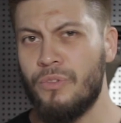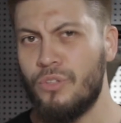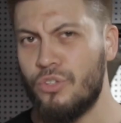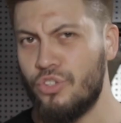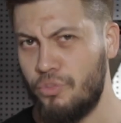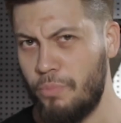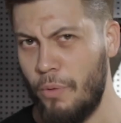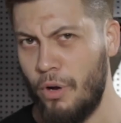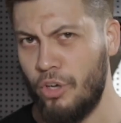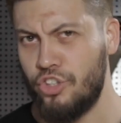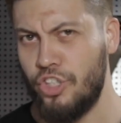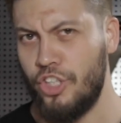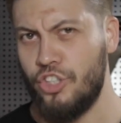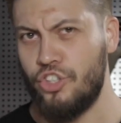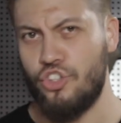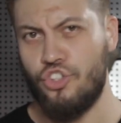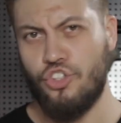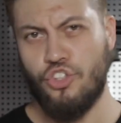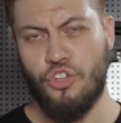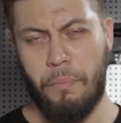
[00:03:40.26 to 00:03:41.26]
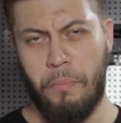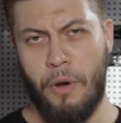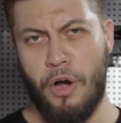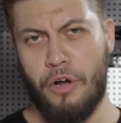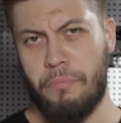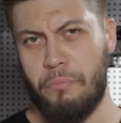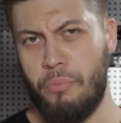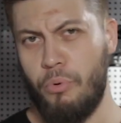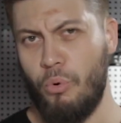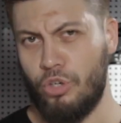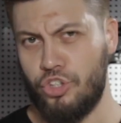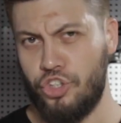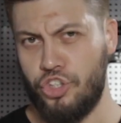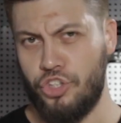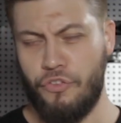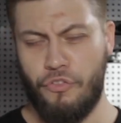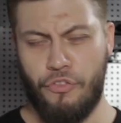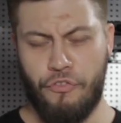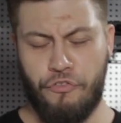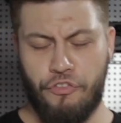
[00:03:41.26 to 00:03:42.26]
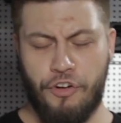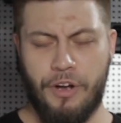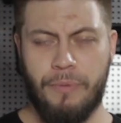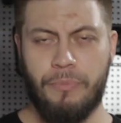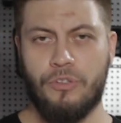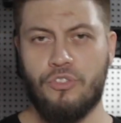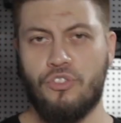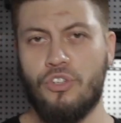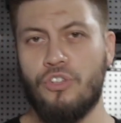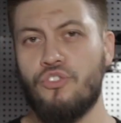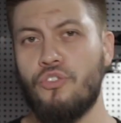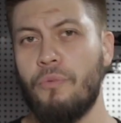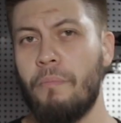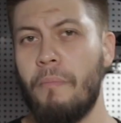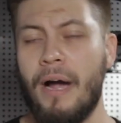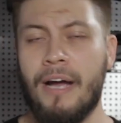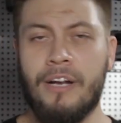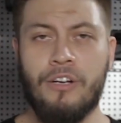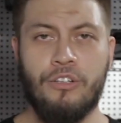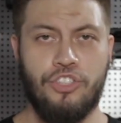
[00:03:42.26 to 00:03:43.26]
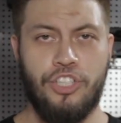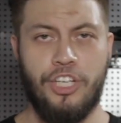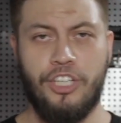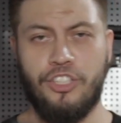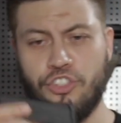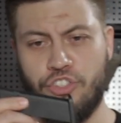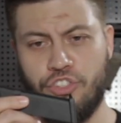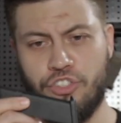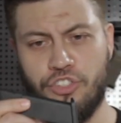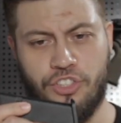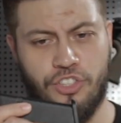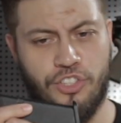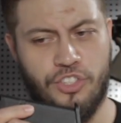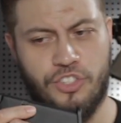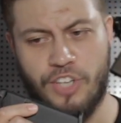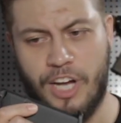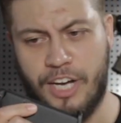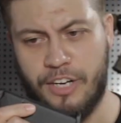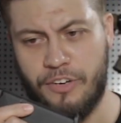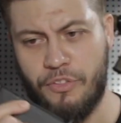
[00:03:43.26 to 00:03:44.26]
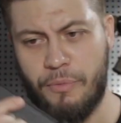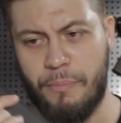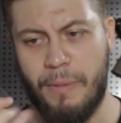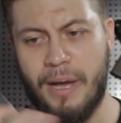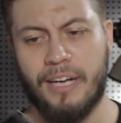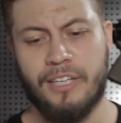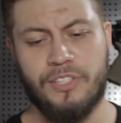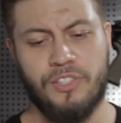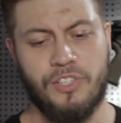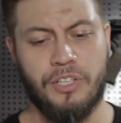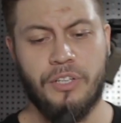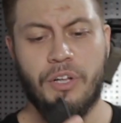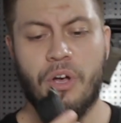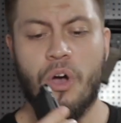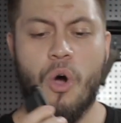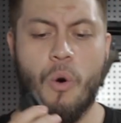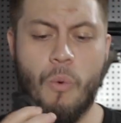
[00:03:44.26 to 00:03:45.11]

with those small changes to the bottom portion of the frame, there's also minor changes to the design of the magazine.